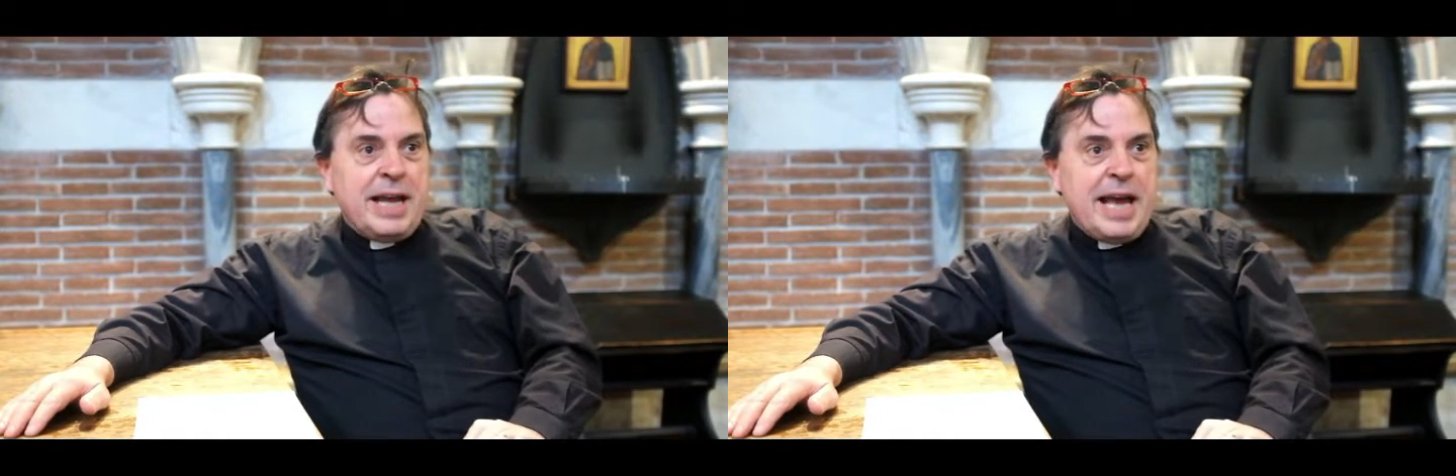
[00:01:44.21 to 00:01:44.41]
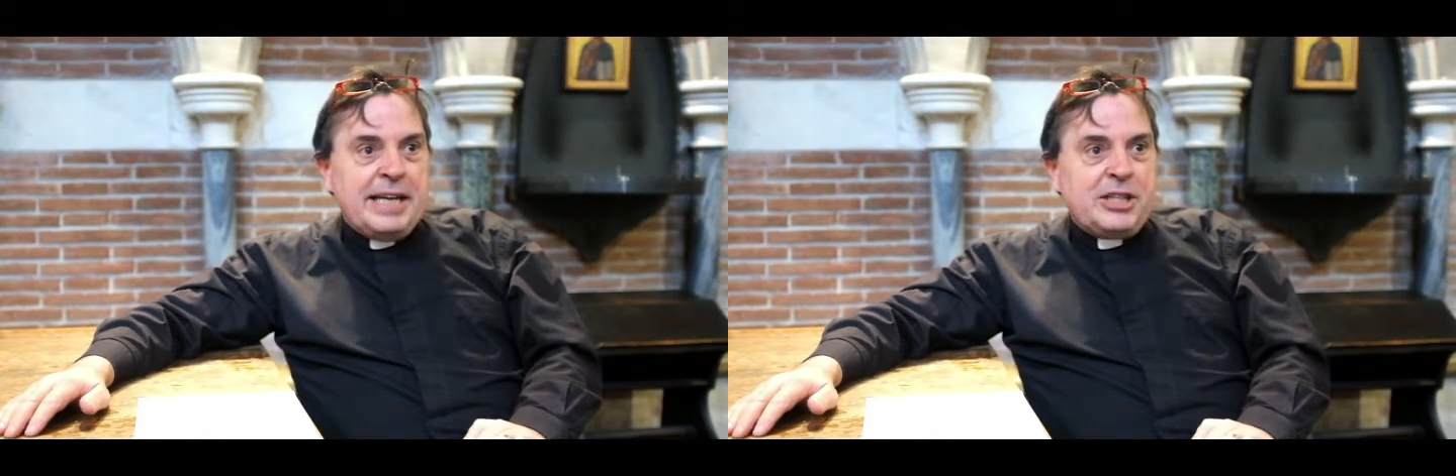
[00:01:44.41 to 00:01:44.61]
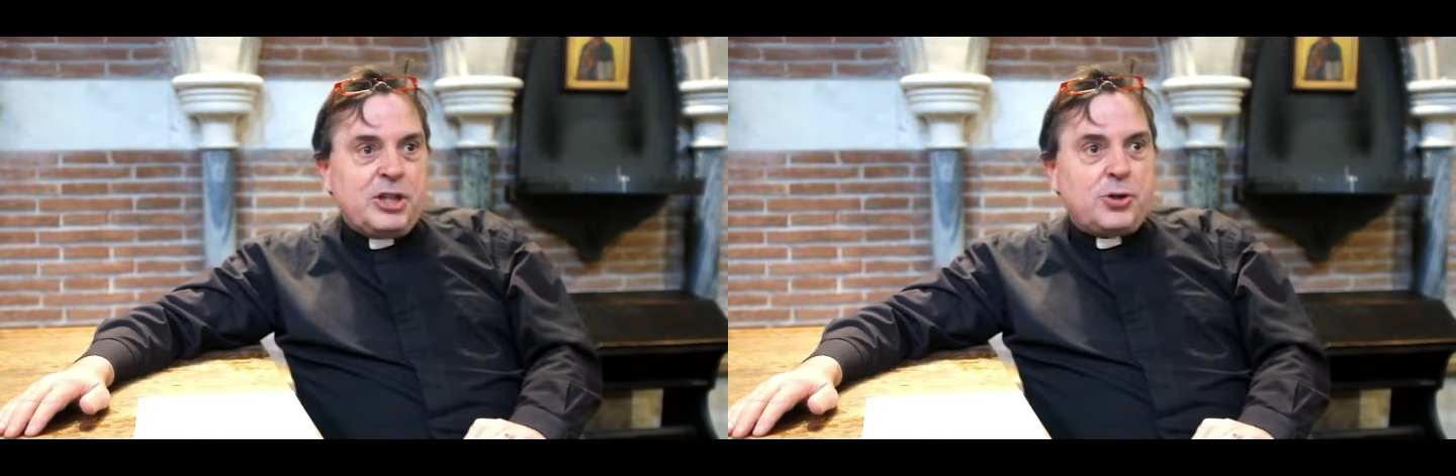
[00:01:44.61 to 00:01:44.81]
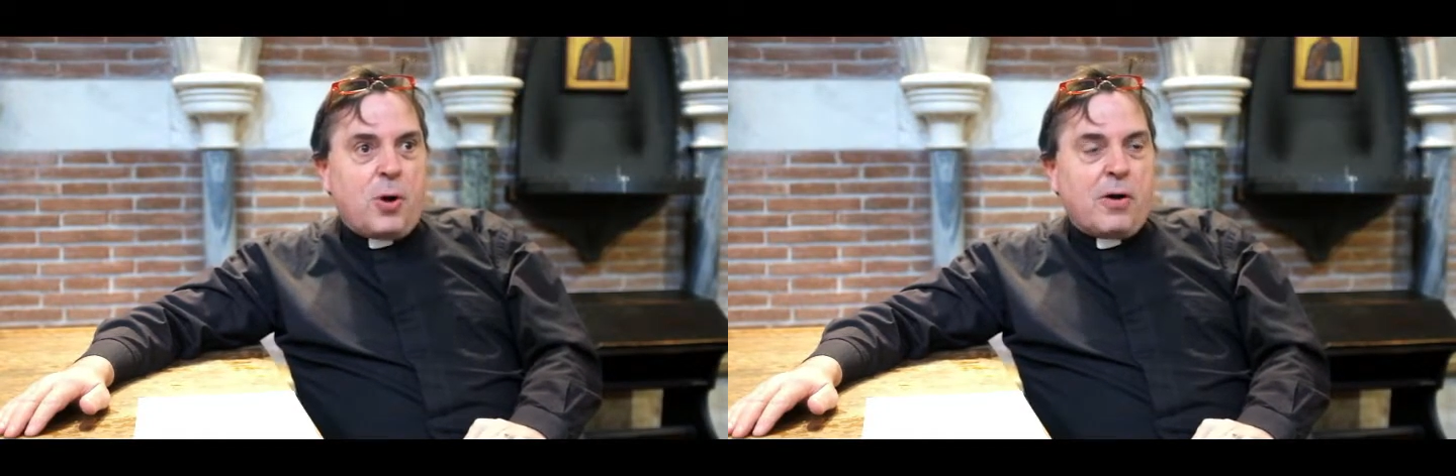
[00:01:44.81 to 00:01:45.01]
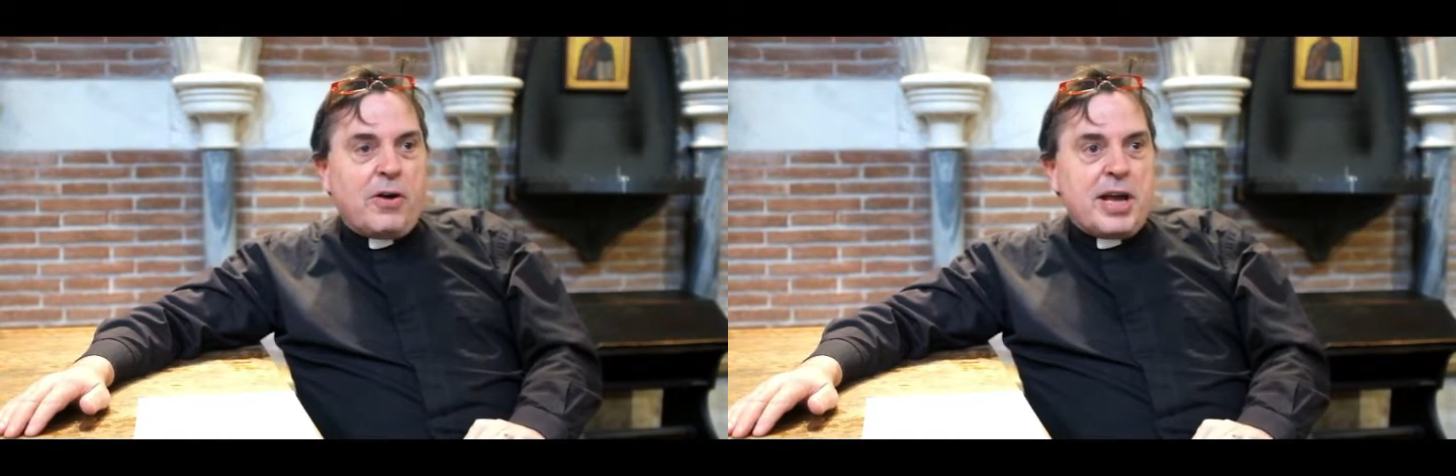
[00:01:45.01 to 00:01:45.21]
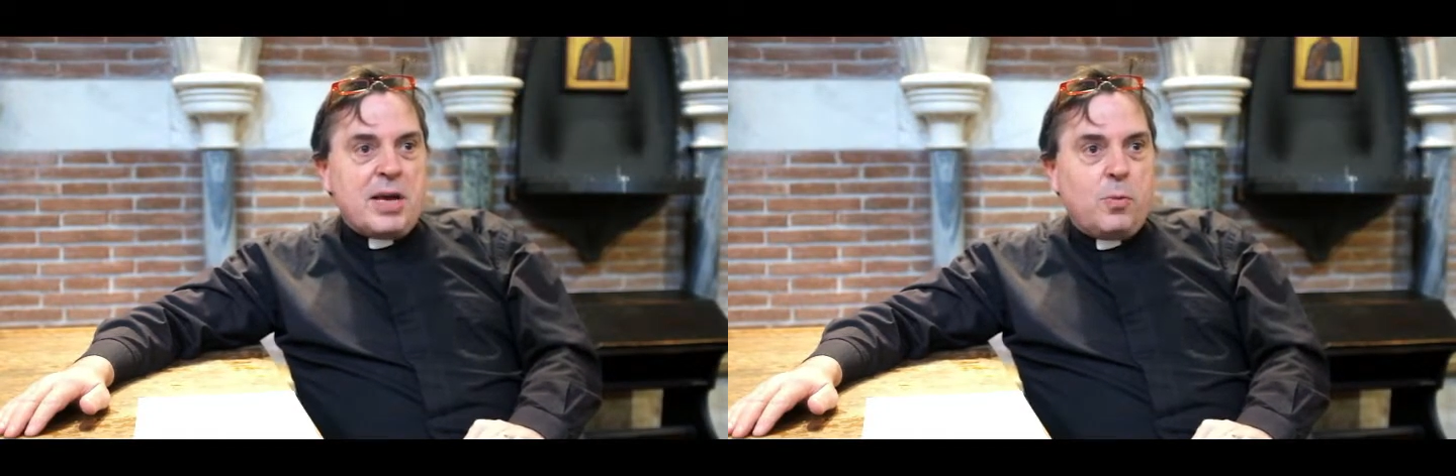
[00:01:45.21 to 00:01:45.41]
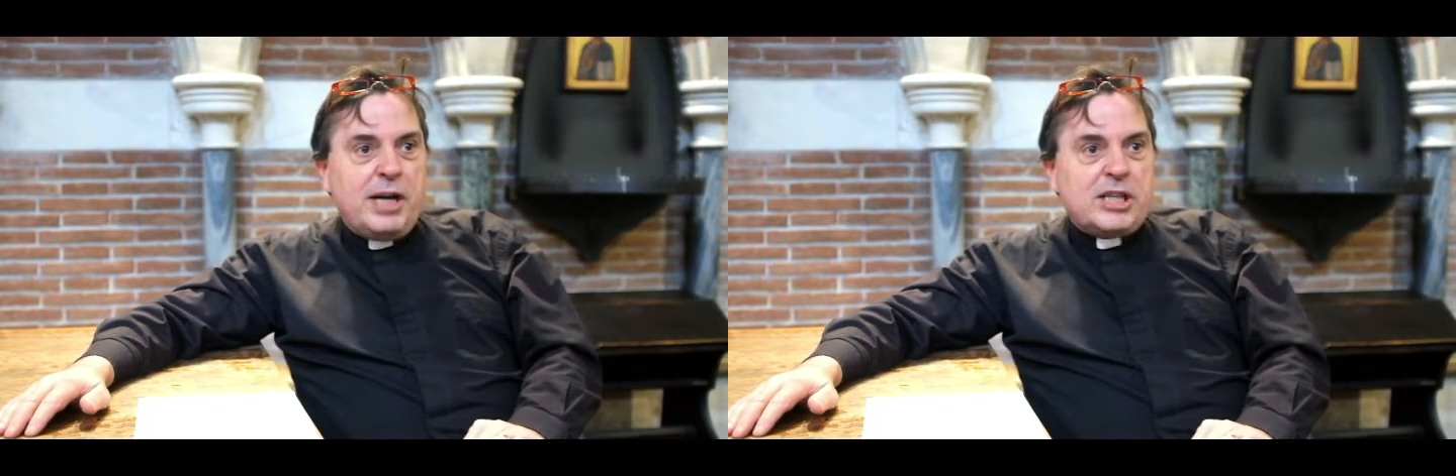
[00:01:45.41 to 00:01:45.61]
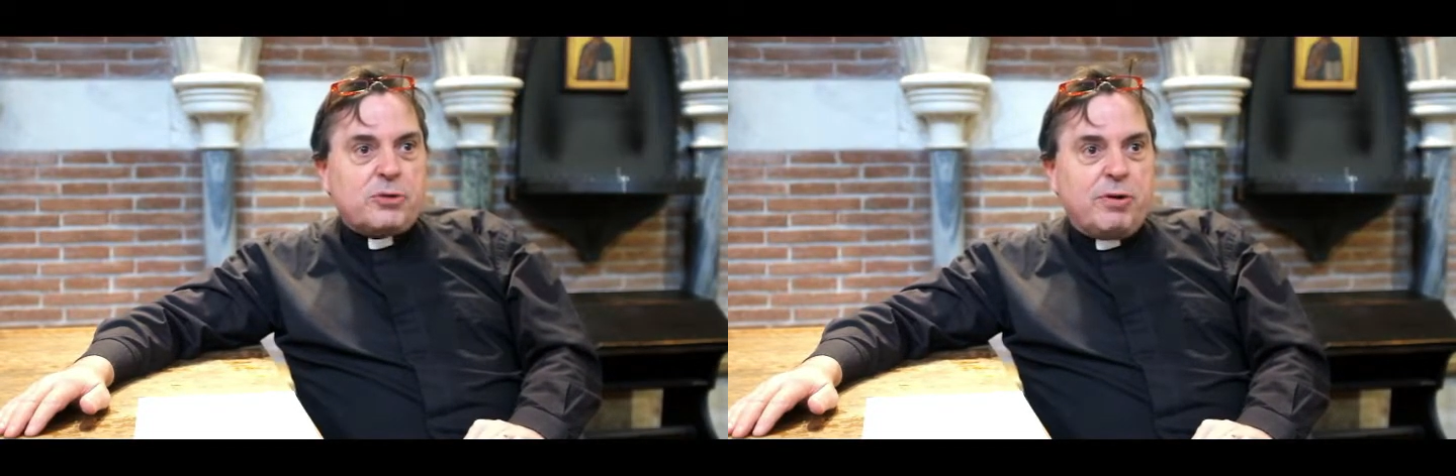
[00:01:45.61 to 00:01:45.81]
a story
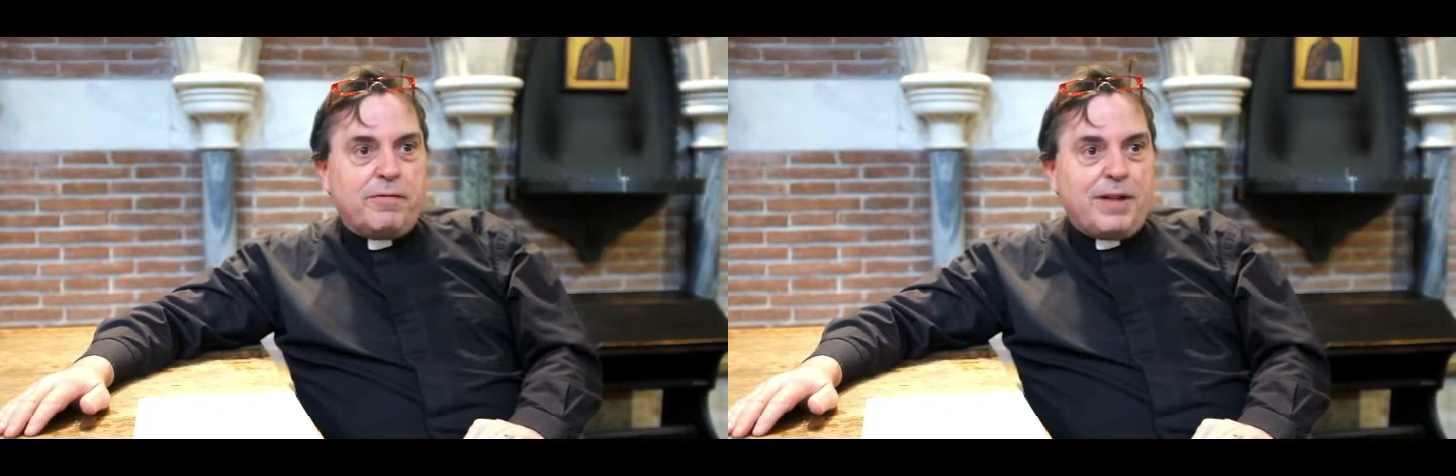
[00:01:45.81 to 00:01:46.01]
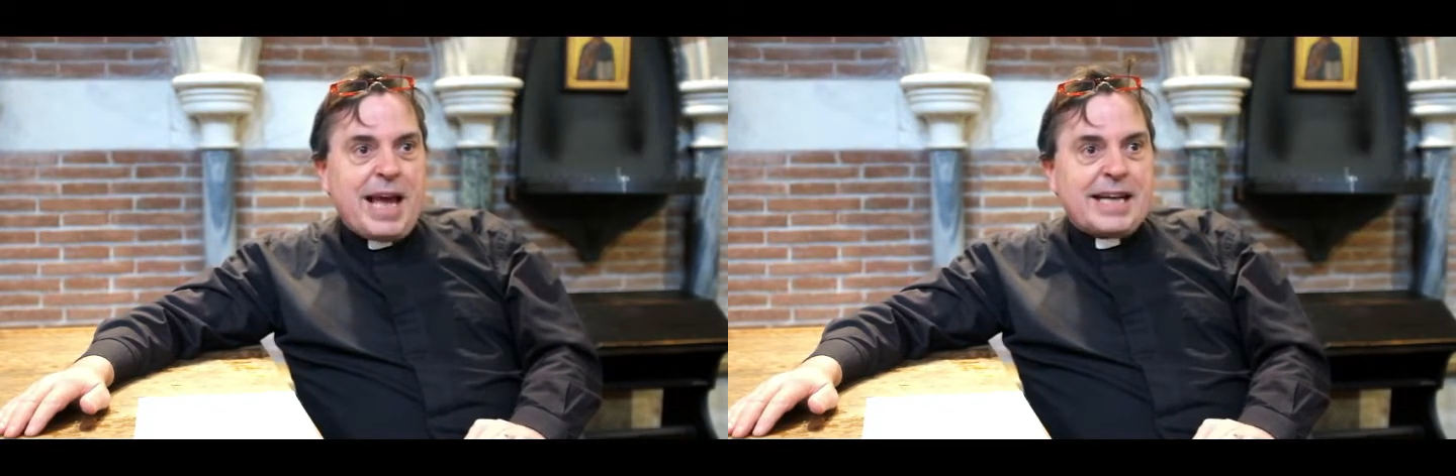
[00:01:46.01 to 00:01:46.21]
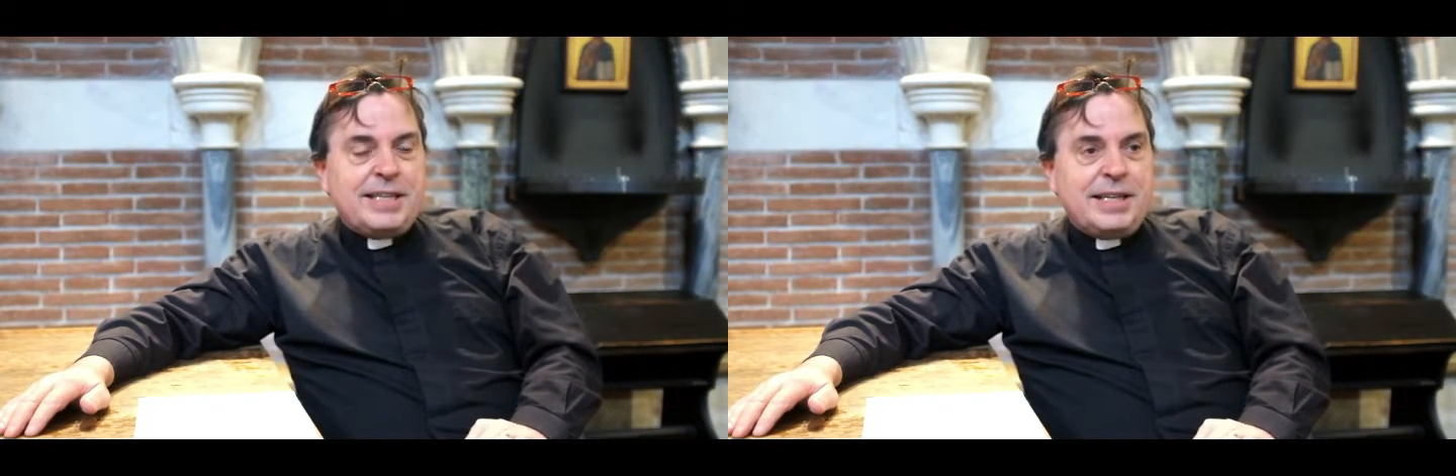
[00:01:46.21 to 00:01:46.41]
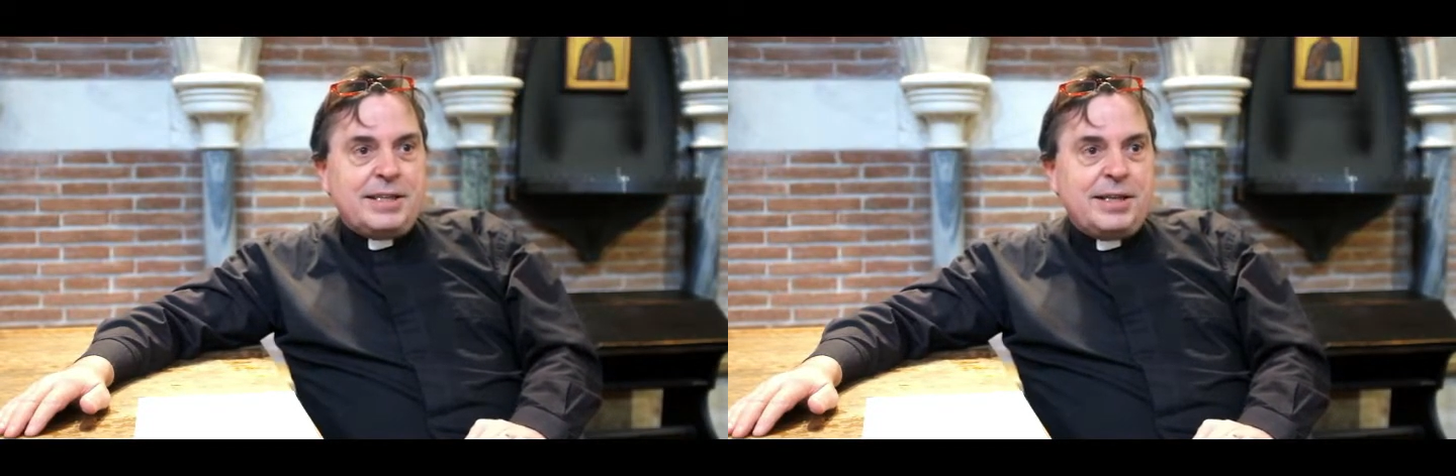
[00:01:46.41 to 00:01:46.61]
which reflected